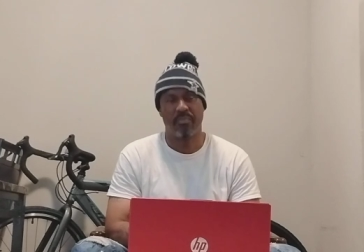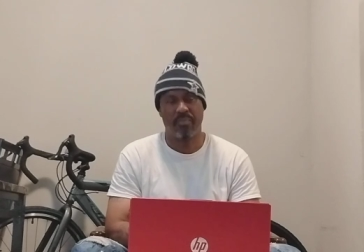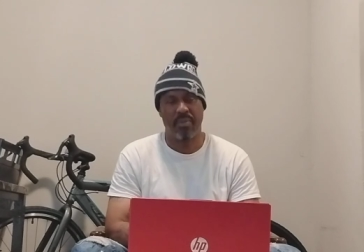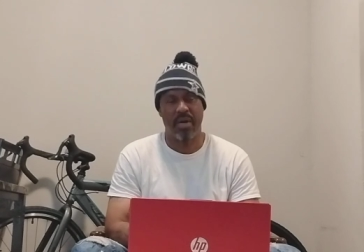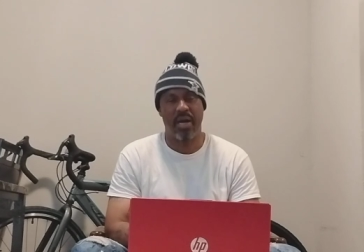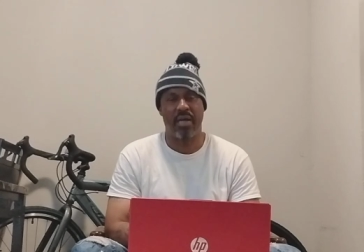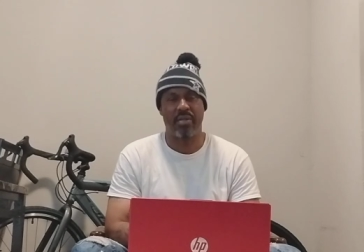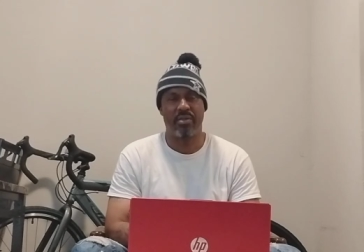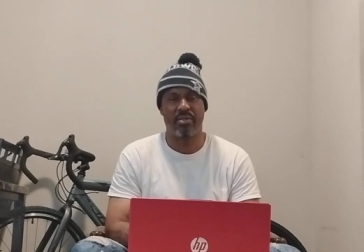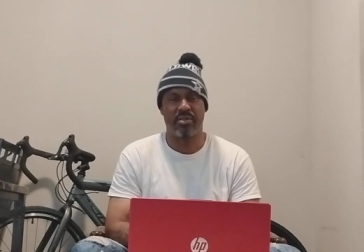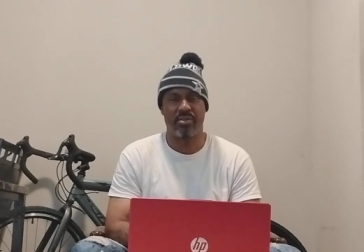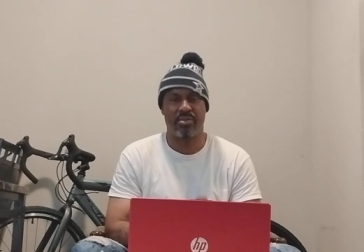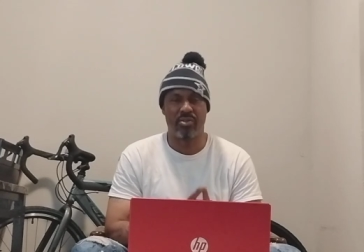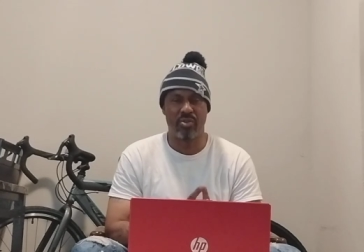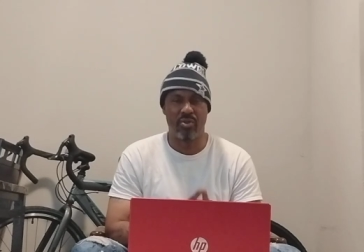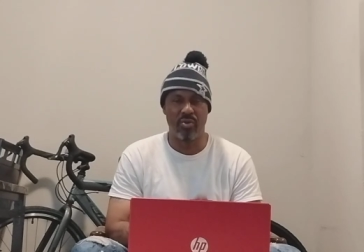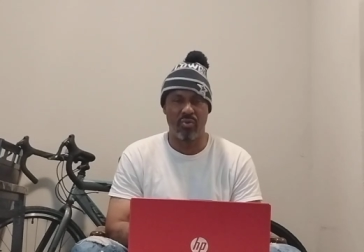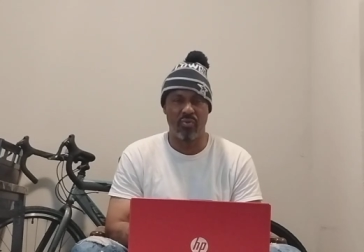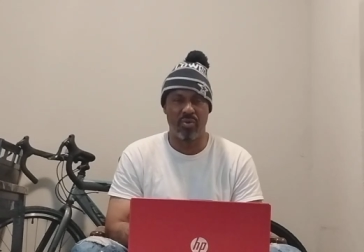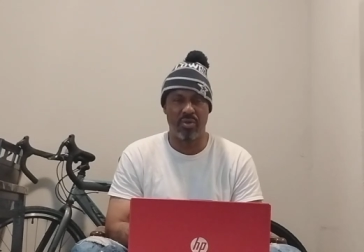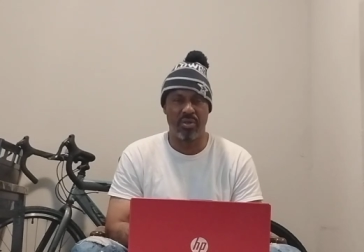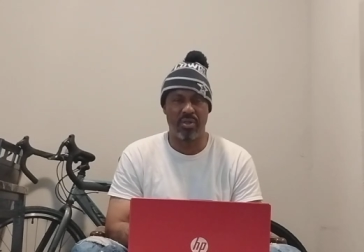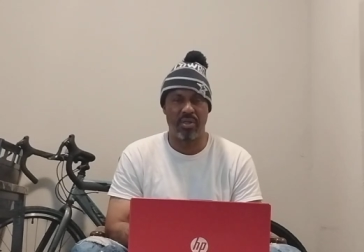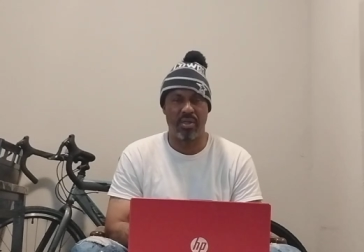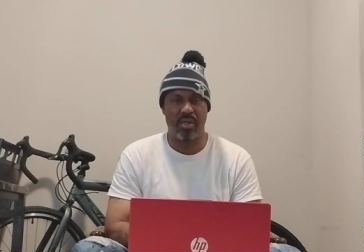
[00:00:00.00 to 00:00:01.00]
by just
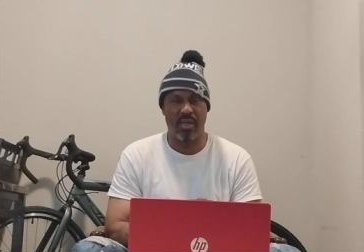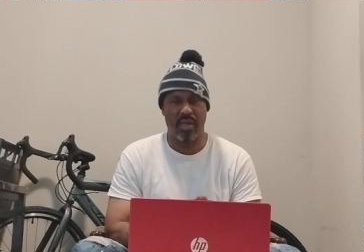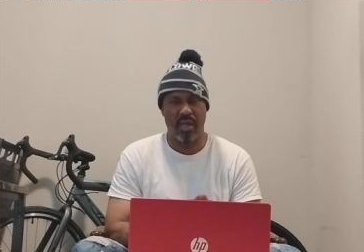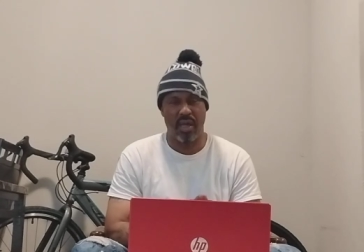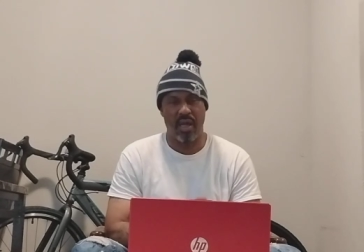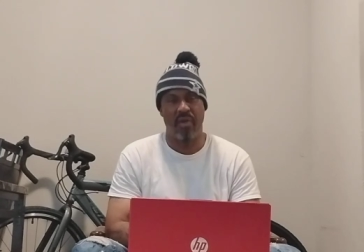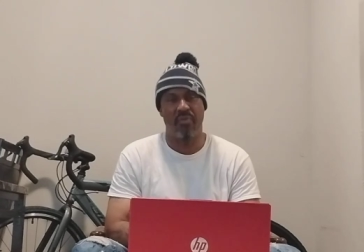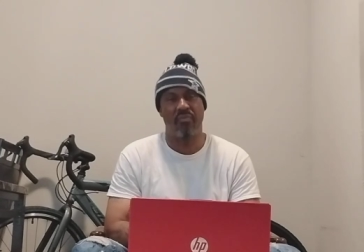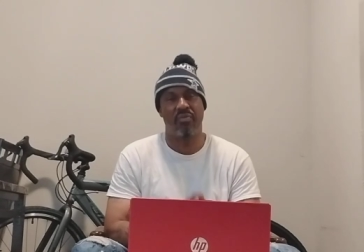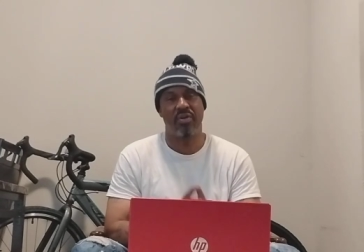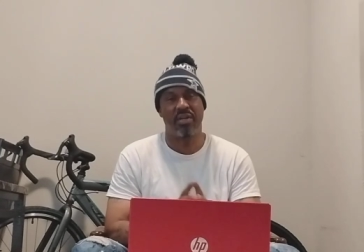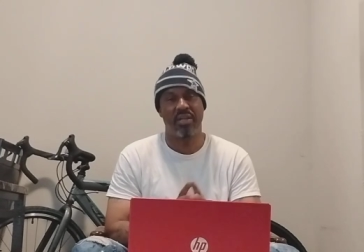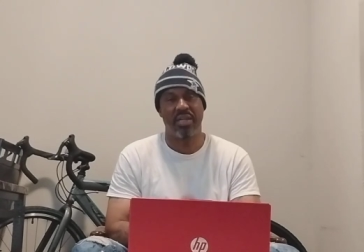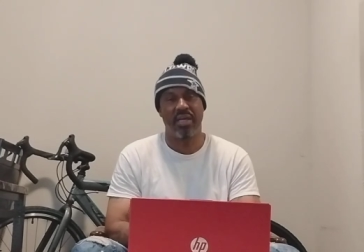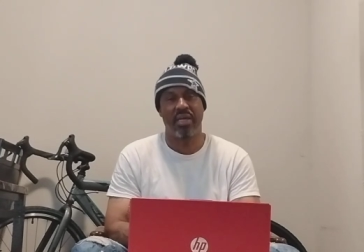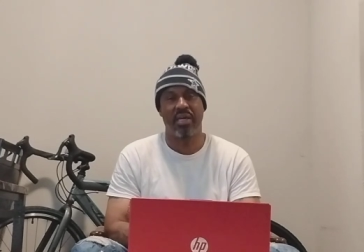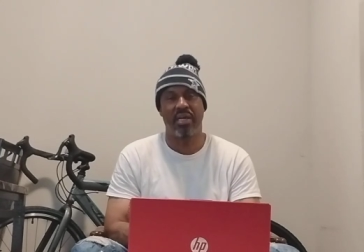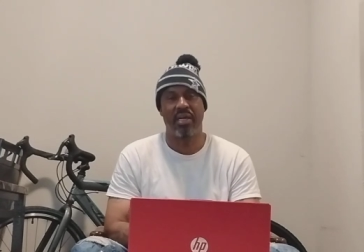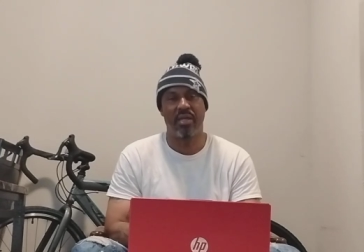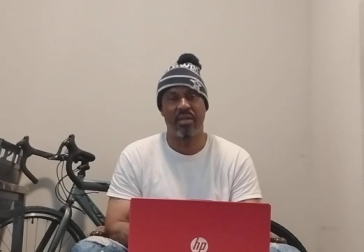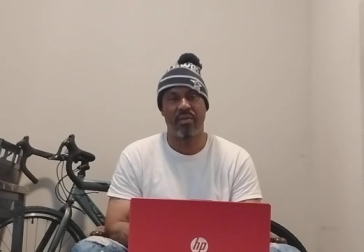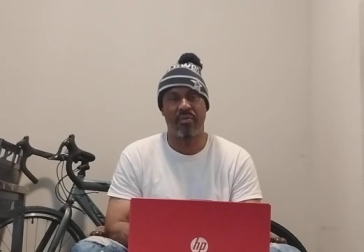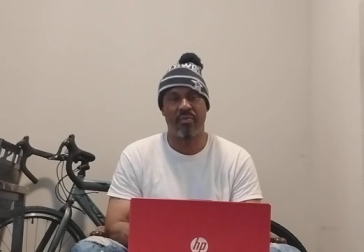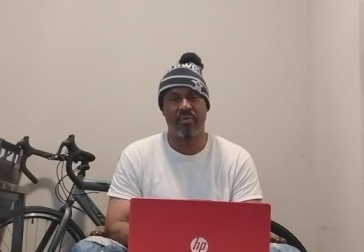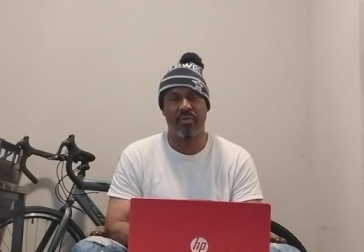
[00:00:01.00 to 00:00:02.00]
doing
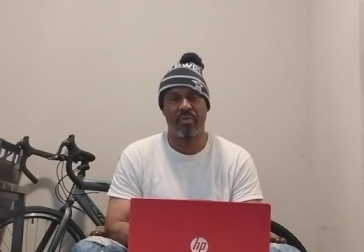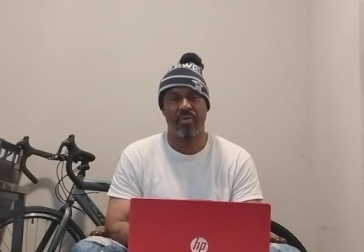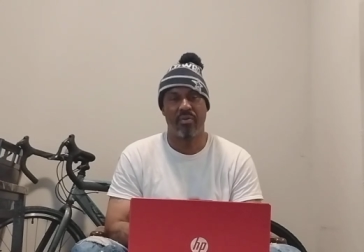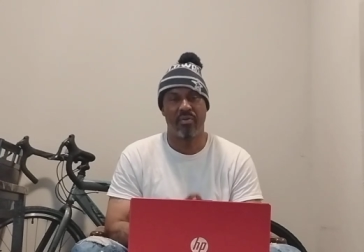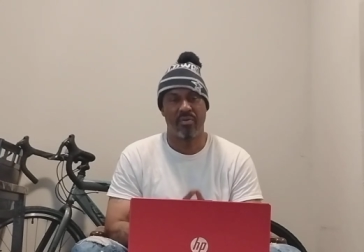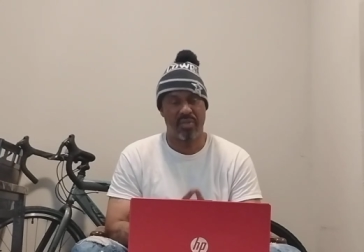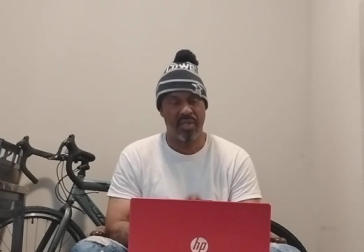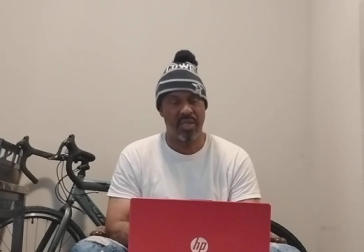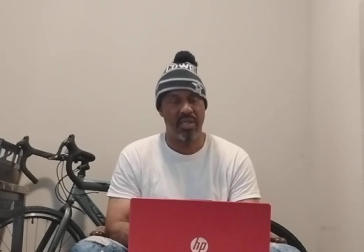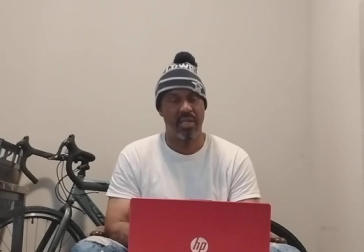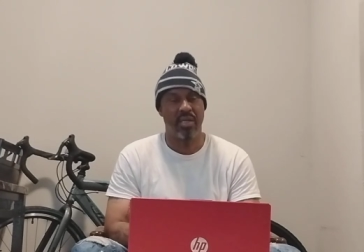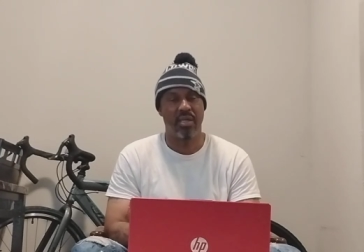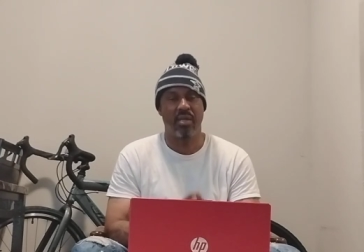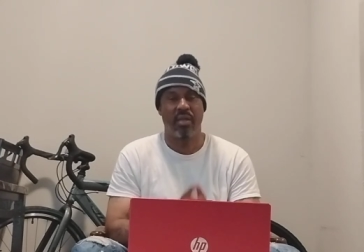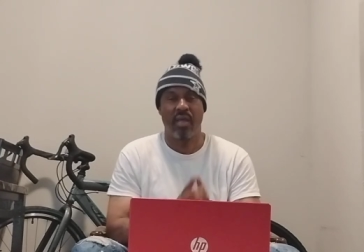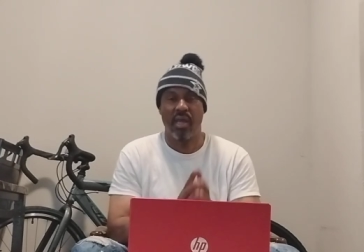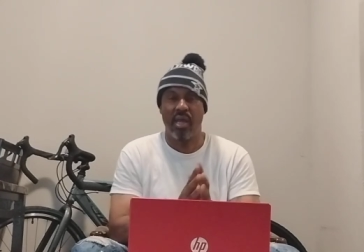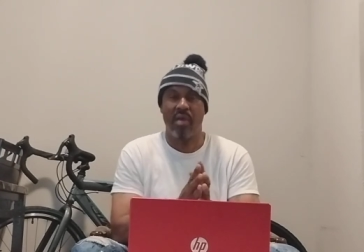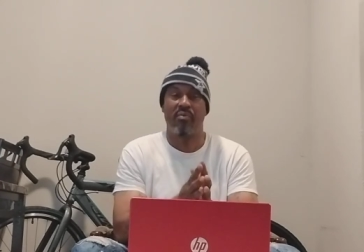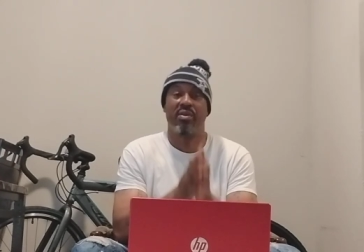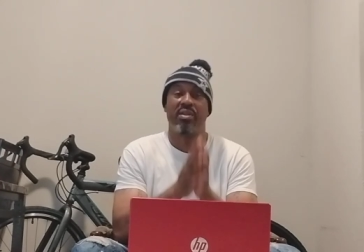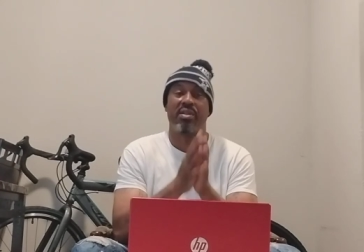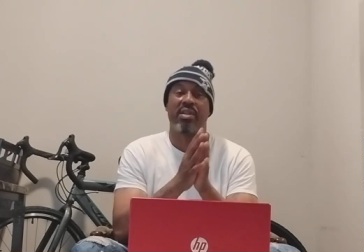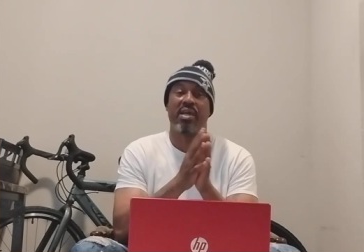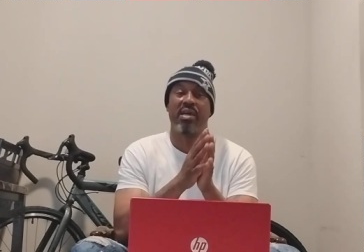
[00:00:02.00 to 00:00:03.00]
everyday
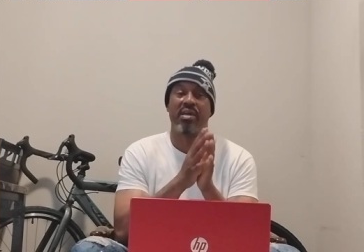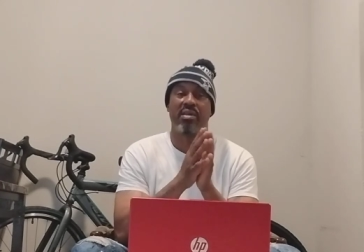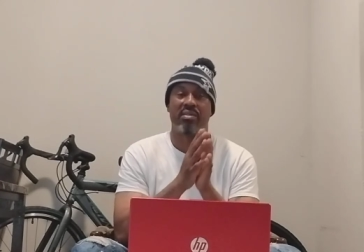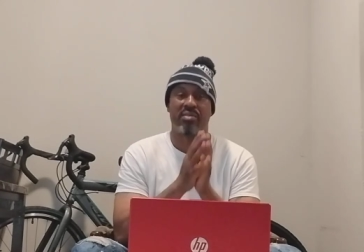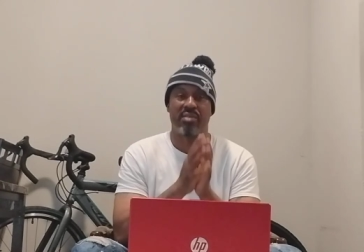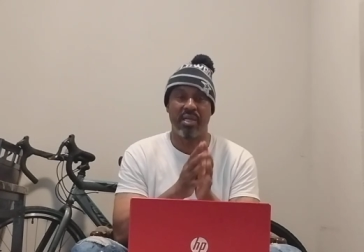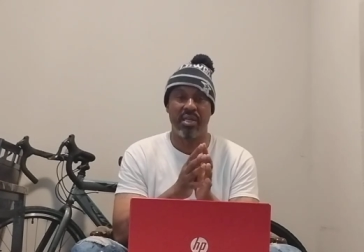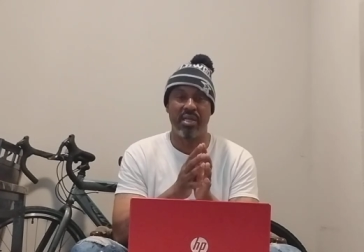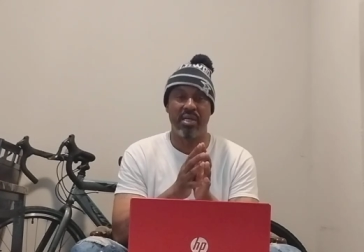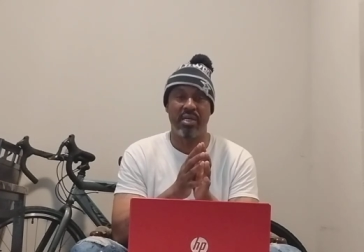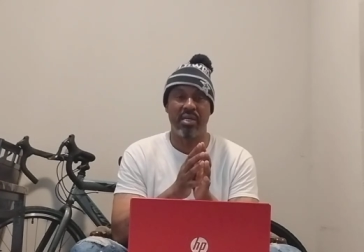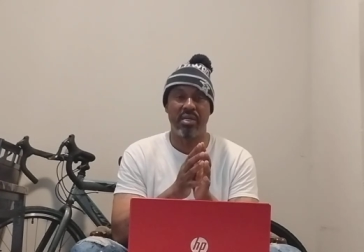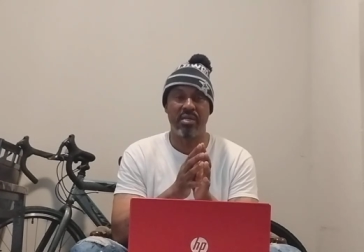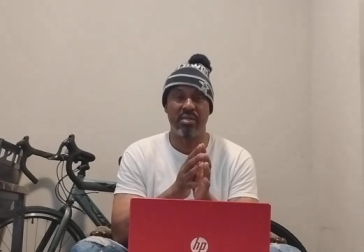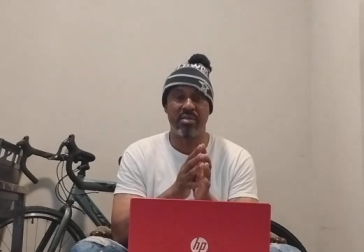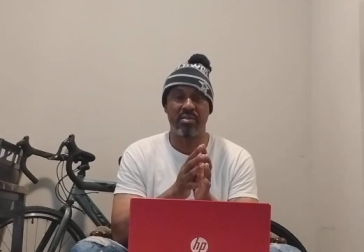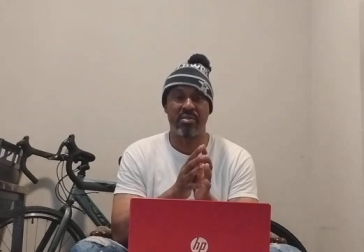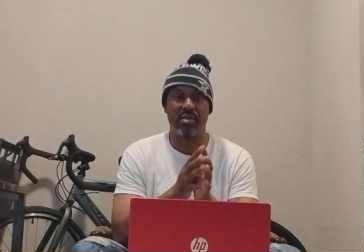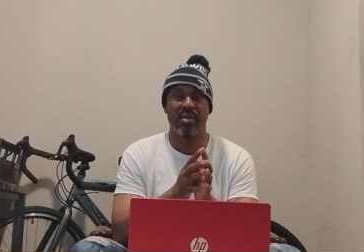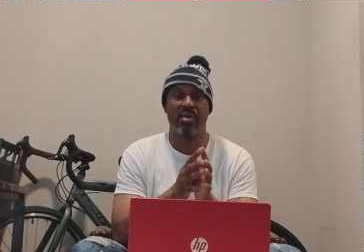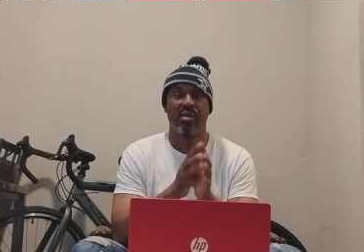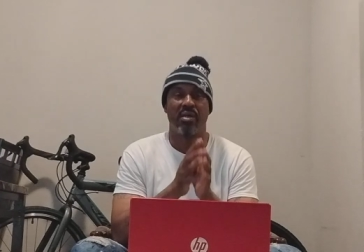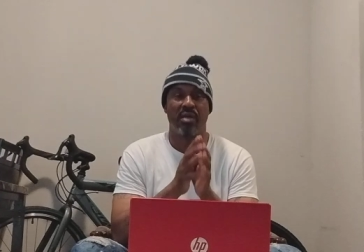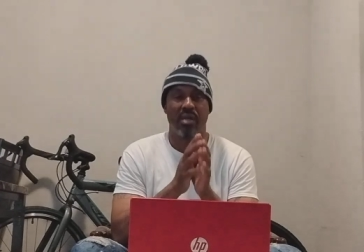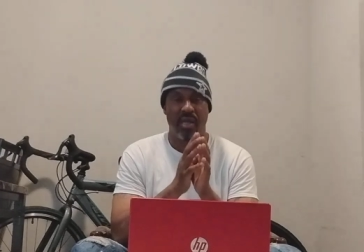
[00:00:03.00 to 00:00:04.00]

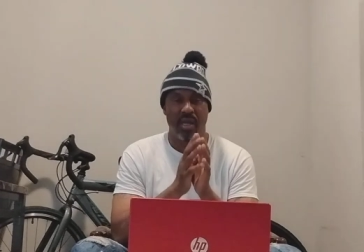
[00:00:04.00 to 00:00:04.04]
things,